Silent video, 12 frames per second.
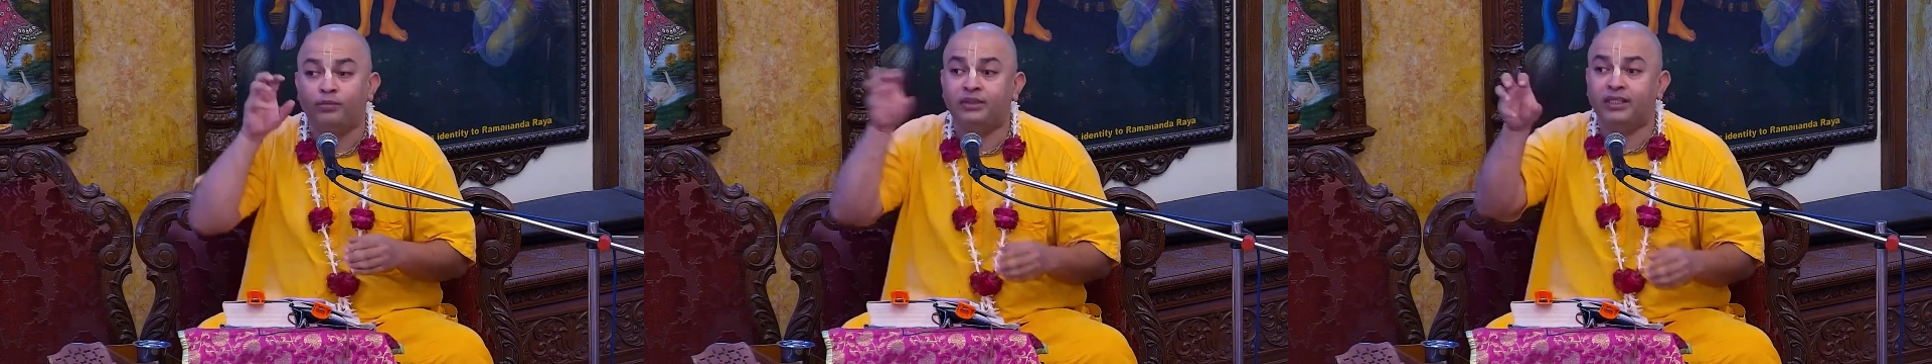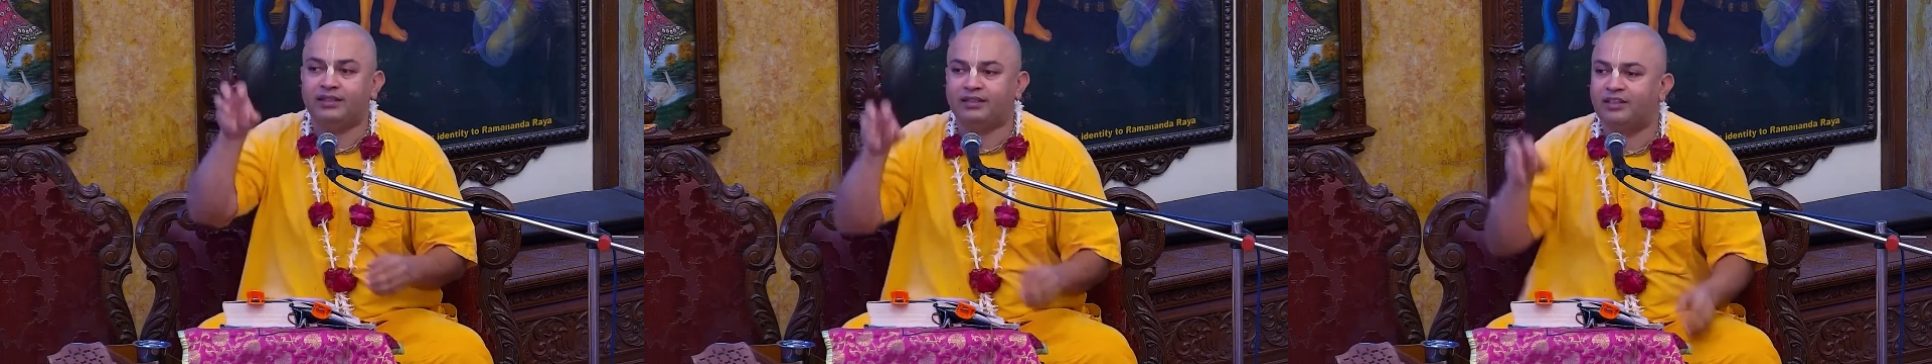
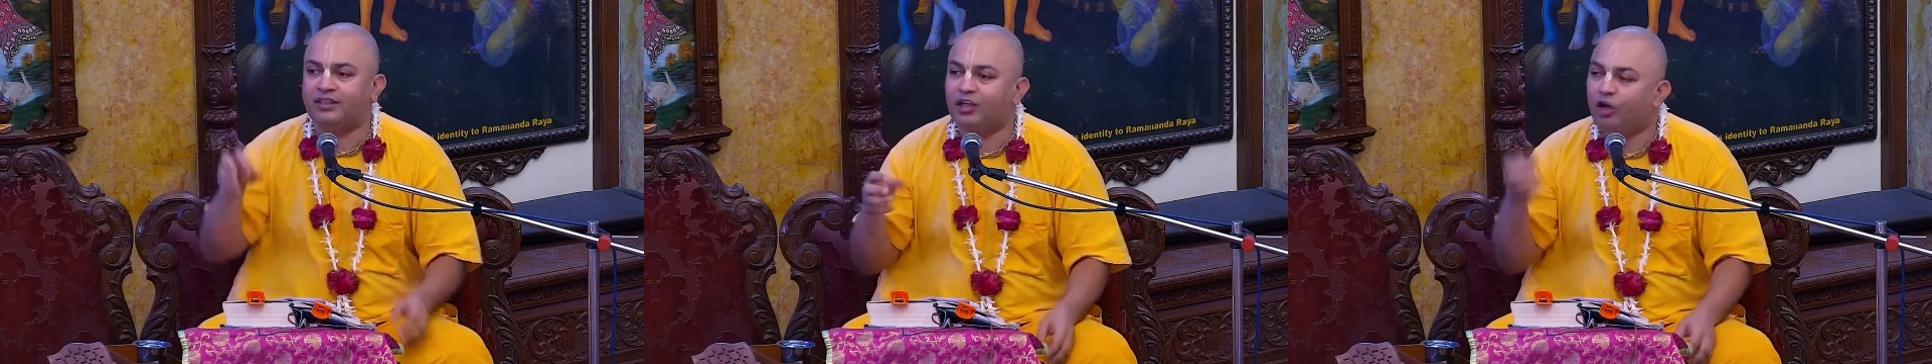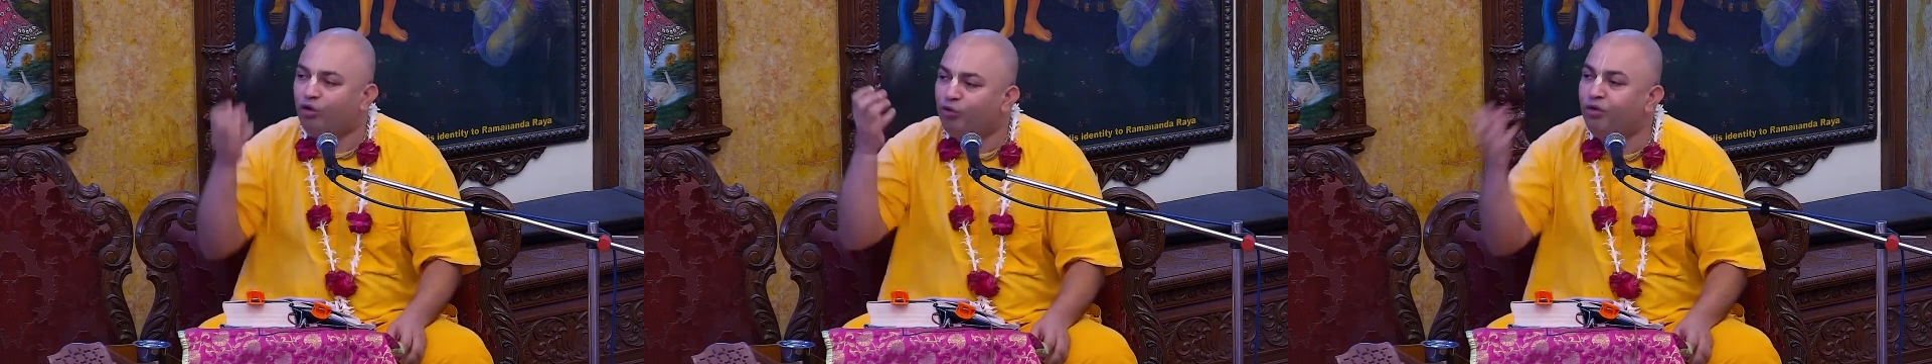object
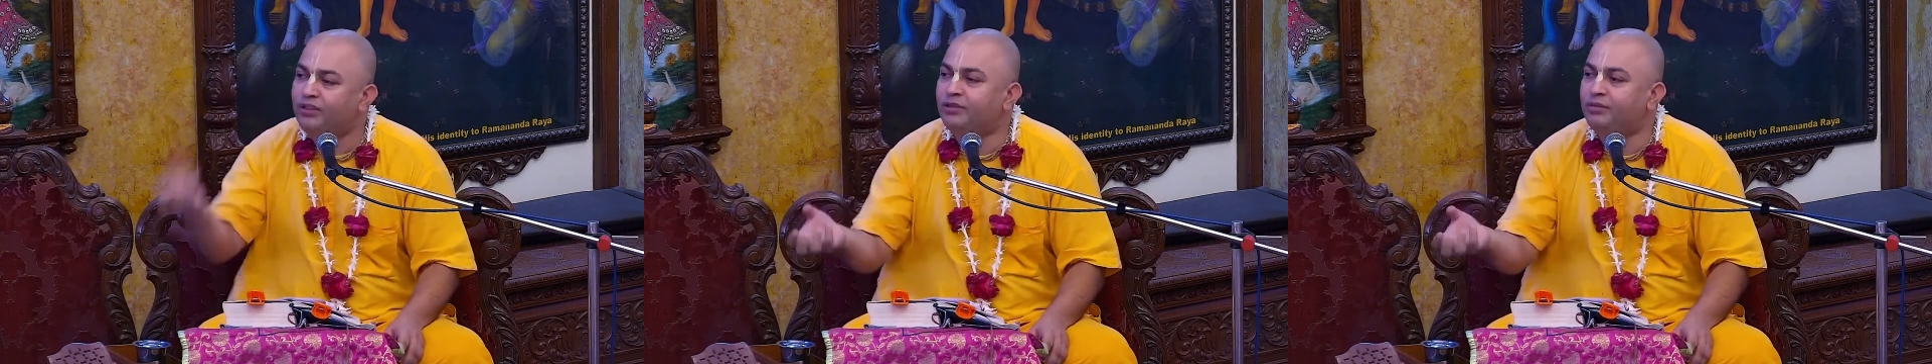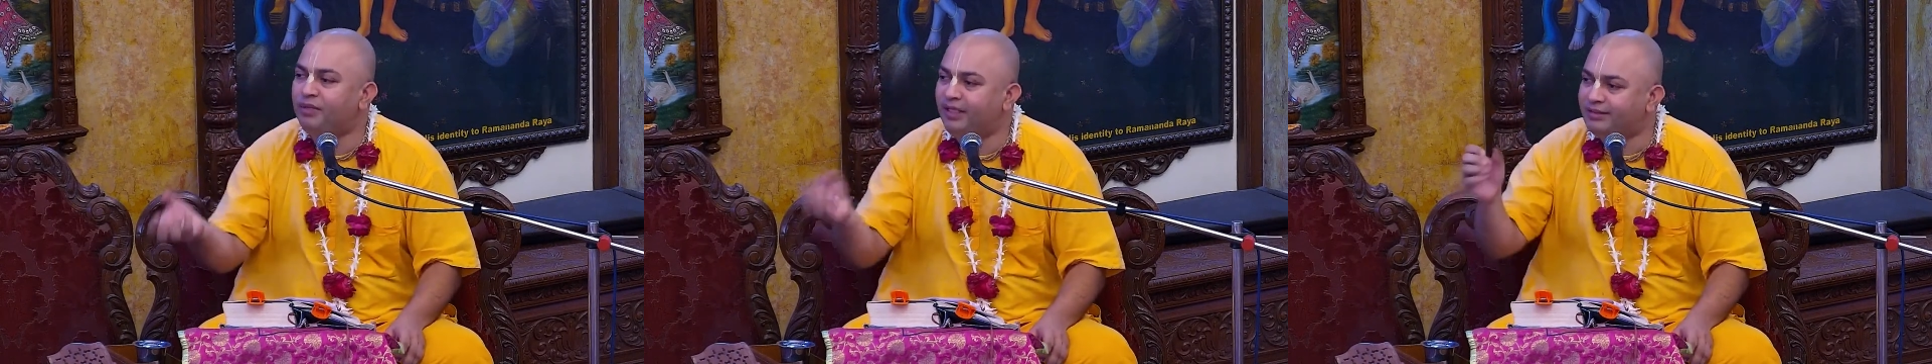
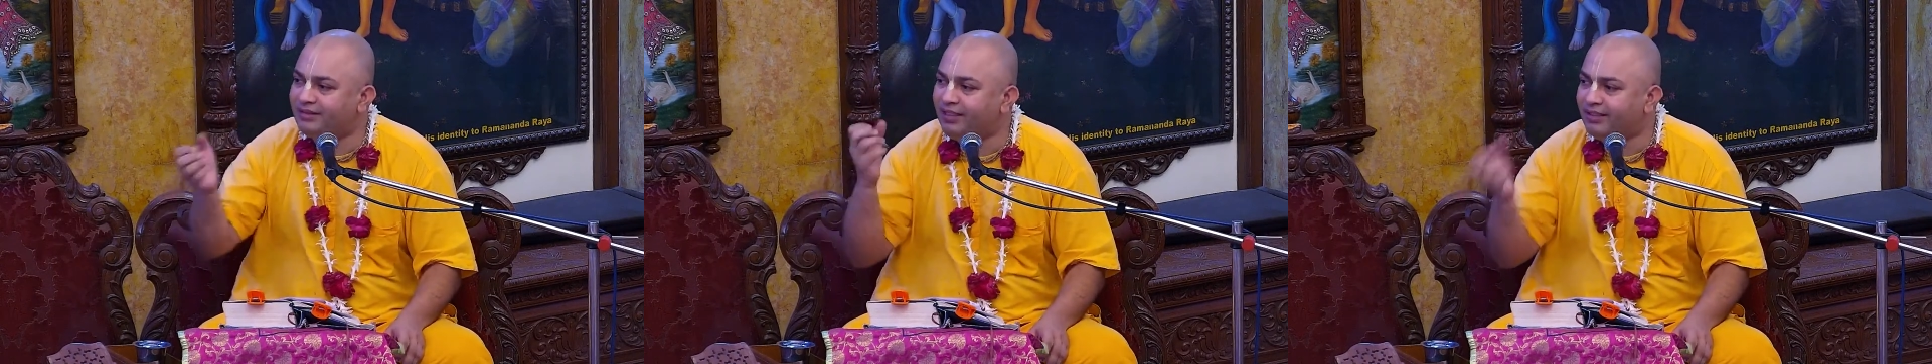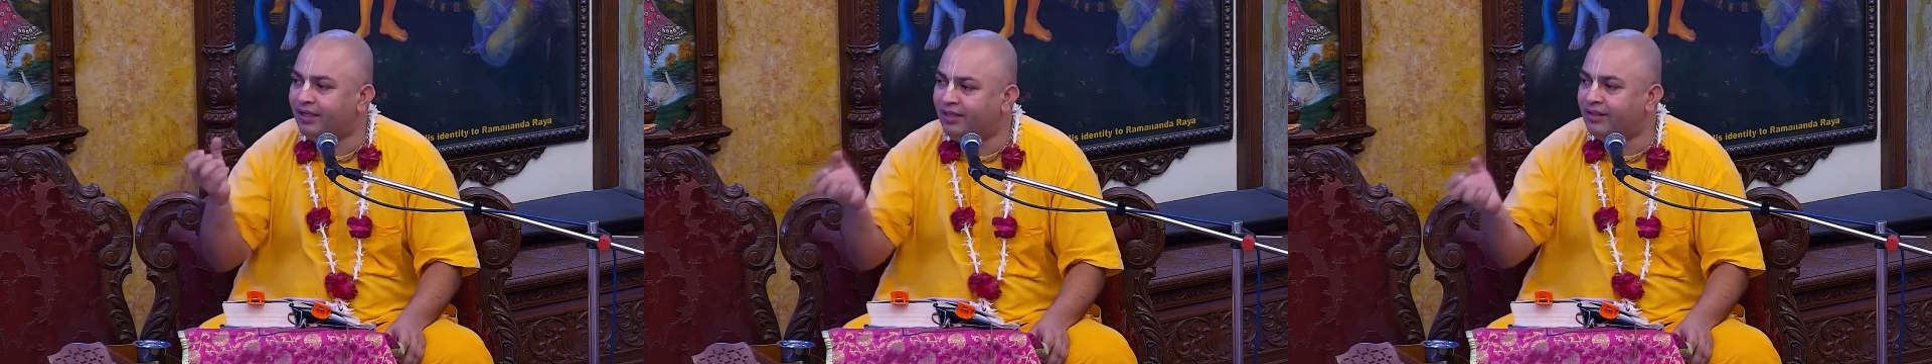which makes
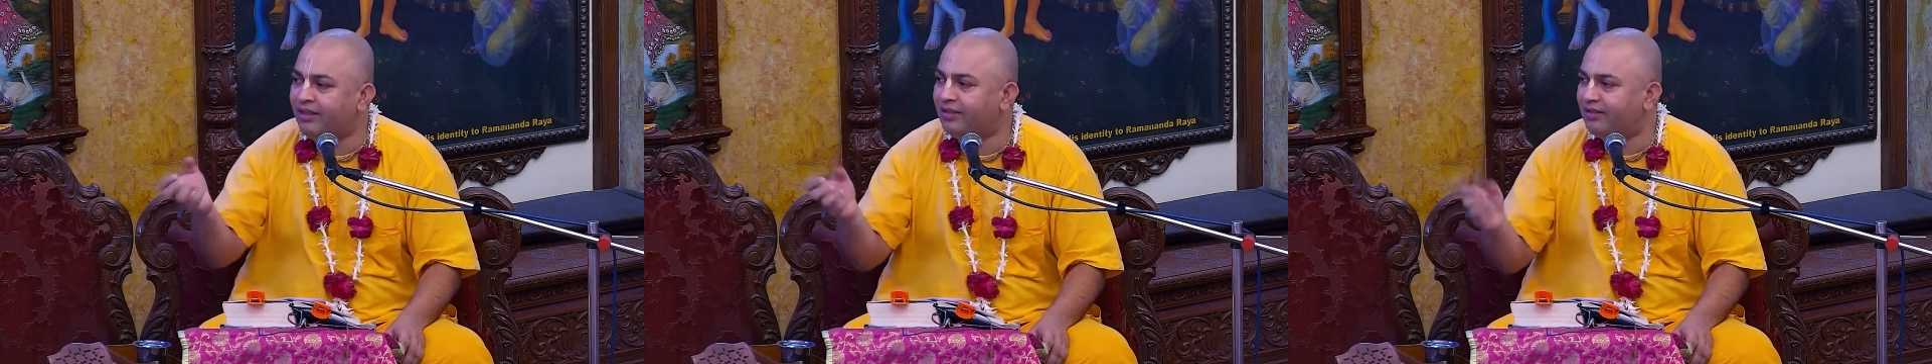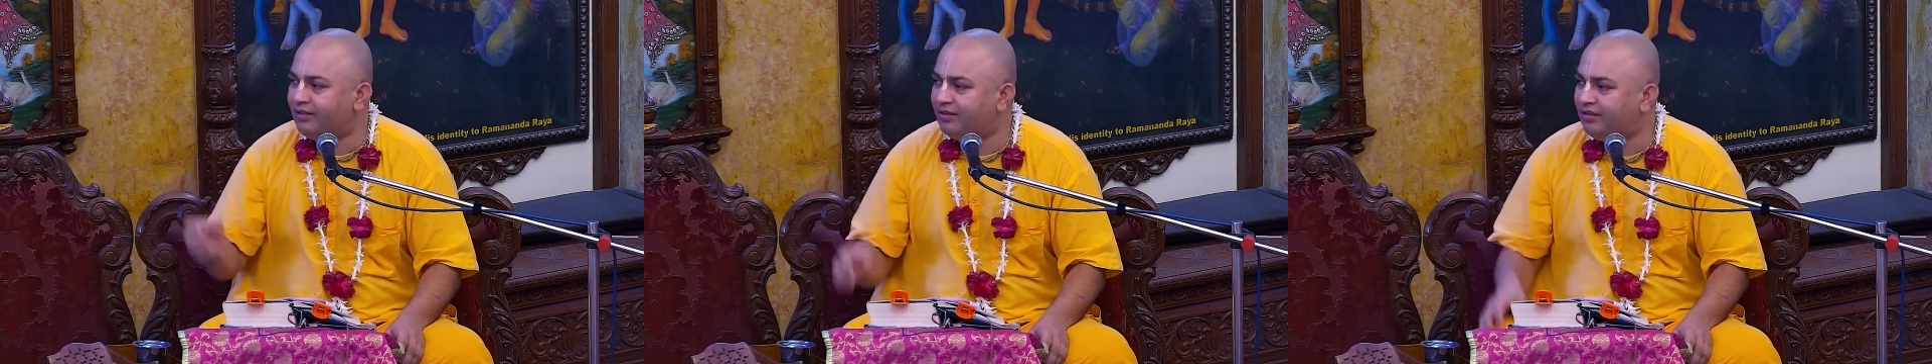that
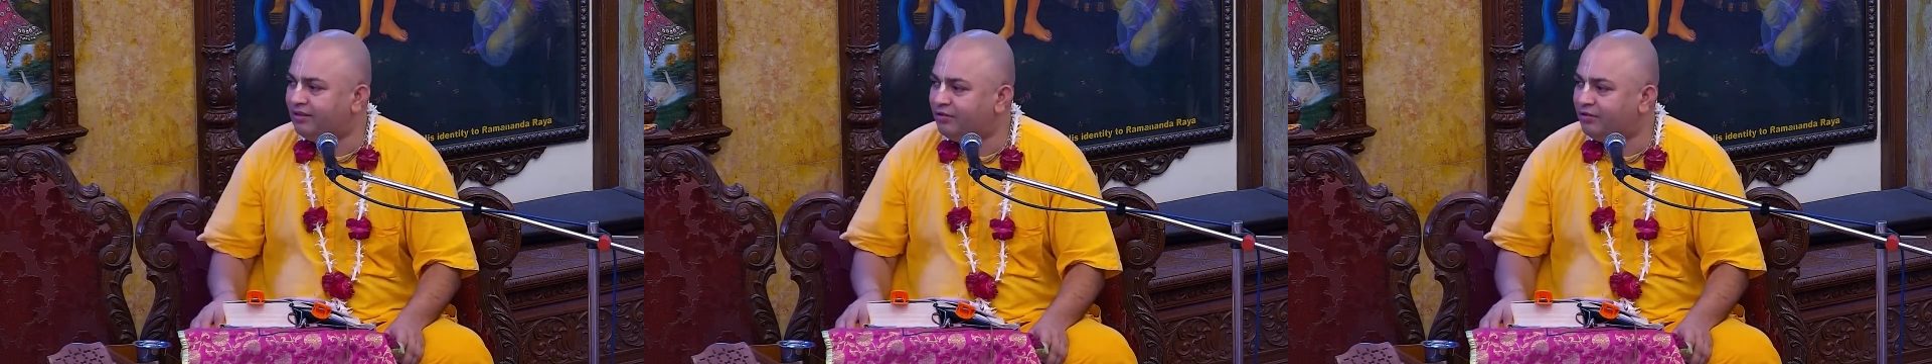khan-khan.